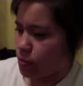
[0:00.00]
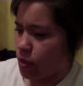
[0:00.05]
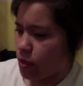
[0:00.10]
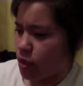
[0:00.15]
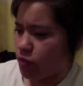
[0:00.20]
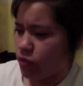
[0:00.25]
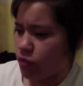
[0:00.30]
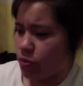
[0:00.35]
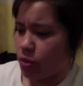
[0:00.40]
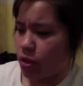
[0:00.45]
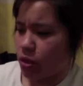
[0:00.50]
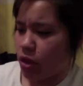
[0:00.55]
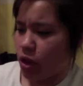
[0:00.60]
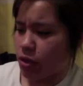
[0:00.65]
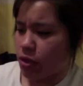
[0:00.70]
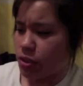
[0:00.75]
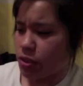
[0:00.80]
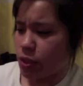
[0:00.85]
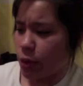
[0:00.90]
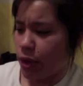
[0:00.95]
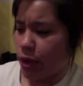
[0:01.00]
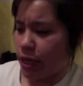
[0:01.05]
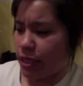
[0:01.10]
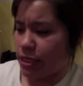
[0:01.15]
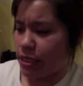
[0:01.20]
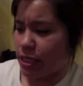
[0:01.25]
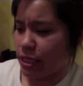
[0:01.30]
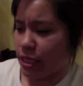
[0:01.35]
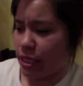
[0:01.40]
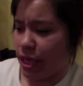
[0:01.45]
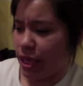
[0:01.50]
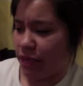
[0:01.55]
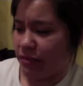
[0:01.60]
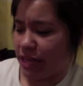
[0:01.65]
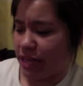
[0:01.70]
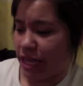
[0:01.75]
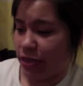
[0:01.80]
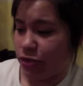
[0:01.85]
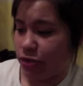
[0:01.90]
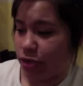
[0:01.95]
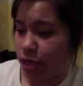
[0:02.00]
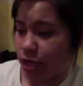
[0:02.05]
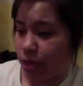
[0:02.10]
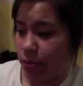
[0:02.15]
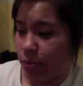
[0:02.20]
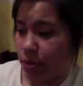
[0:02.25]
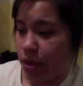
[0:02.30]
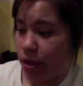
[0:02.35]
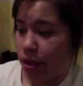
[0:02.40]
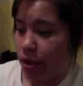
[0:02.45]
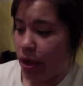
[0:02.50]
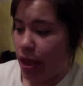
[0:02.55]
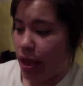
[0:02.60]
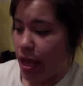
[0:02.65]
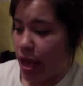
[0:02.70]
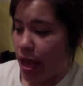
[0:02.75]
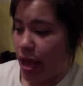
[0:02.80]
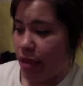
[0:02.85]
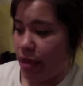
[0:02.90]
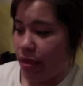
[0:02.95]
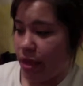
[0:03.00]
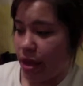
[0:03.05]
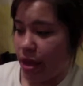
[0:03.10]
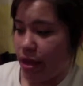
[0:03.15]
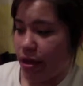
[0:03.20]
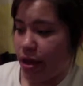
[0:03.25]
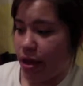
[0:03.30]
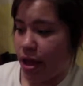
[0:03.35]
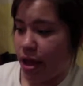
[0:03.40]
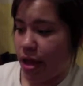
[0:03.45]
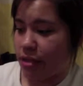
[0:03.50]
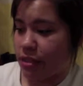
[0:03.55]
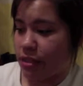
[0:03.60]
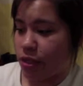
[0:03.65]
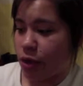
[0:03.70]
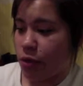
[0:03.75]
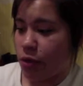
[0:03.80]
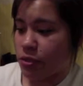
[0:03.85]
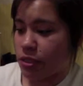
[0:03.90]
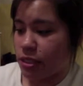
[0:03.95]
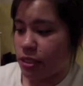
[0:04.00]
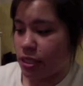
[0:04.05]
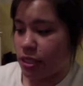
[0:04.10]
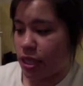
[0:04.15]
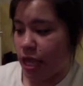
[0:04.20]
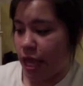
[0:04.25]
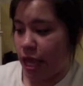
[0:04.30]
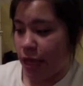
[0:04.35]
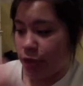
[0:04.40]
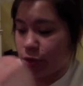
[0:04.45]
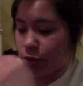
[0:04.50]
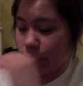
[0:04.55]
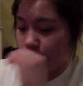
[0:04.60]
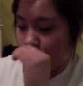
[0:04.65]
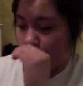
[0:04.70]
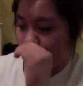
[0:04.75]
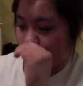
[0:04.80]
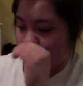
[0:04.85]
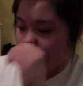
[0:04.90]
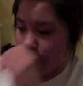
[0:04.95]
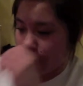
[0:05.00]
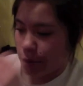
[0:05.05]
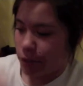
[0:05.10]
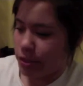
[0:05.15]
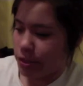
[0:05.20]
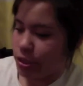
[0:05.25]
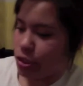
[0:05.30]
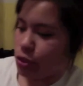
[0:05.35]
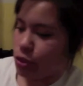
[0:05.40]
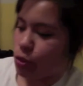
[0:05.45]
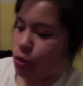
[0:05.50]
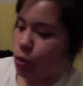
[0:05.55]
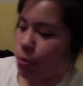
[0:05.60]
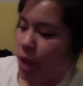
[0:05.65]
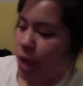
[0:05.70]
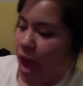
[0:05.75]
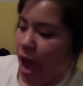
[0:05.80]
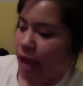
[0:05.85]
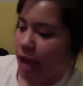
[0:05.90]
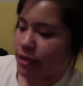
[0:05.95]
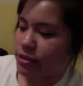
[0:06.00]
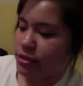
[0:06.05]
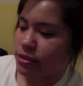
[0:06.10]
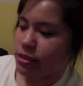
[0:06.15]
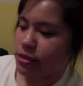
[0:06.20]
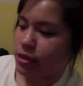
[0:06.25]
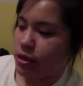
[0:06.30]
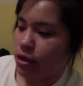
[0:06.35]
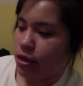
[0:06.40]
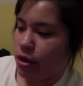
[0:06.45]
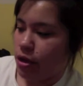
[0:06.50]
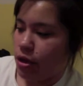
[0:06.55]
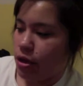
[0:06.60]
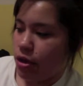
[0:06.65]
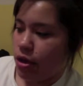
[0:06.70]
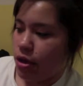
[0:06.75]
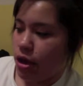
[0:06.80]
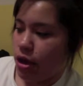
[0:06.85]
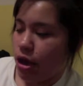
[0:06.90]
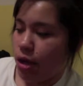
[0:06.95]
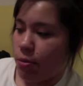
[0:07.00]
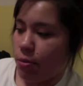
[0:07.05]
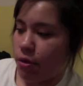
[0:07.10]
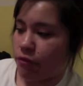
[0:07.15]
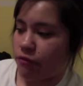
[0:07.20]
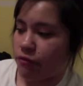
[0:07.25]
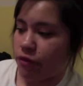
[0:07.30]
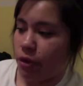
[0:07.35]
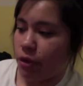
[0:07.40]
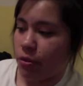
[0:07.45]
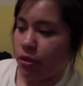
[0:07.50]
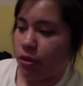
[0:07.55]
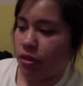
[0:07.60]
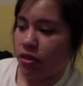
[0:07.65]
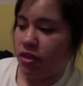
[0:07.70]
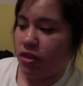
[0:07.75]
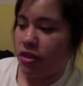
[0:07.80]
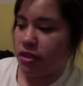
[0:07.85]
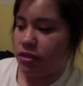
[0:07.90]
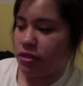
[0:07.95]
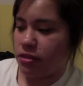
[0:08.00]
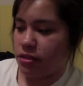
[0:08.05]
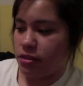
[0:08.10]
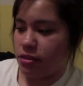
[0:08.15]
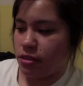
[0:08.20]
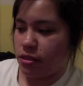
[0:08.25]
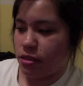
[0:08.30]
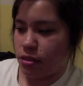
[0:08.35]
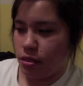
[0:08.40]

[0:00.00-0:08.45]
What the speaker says: From the lungs going into the left atrium. And then as it goes into the atrium, it's going to pass from this